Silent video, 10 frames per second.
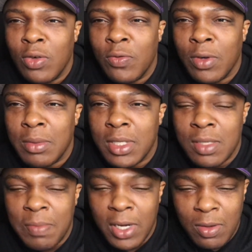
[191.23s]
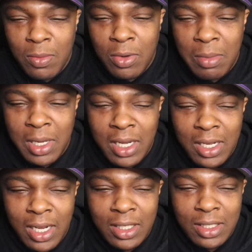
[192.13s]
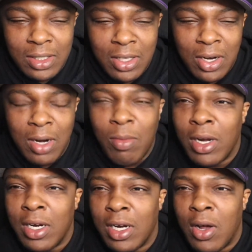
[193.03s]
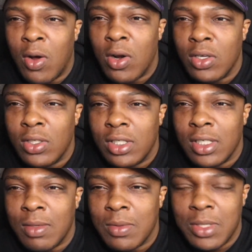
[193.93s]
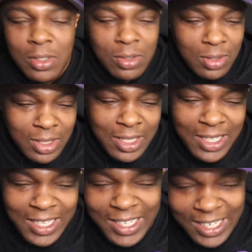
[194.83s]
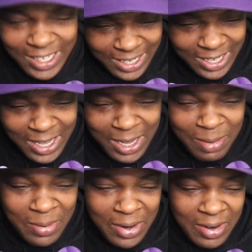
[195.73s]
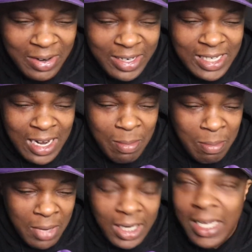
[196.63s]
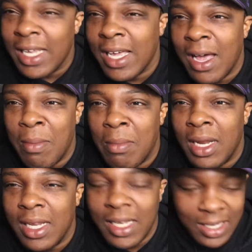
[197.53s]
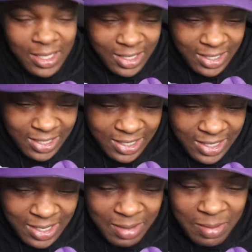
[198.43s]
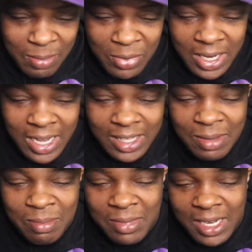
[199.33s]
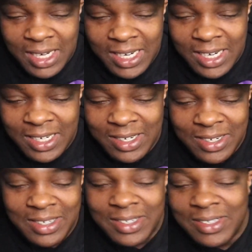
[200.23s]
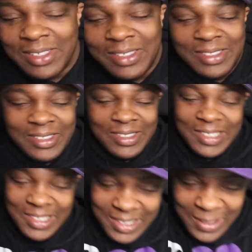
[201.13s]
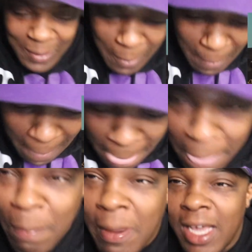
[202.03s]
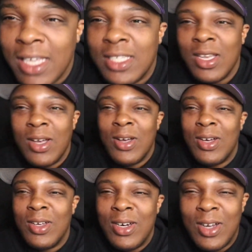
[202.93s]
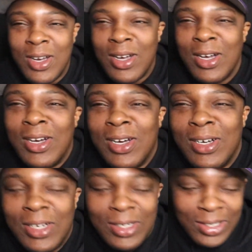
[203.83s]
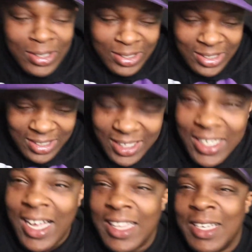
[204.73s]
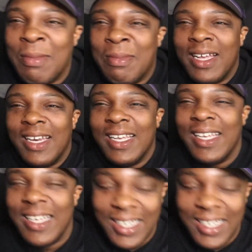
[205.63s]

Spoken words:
From Despicable B, like the third one in the orange jumpsuit. Bro, is that a mullet? He got a mullet? My boy got the mullet. No. Peso, no. He got the mullet.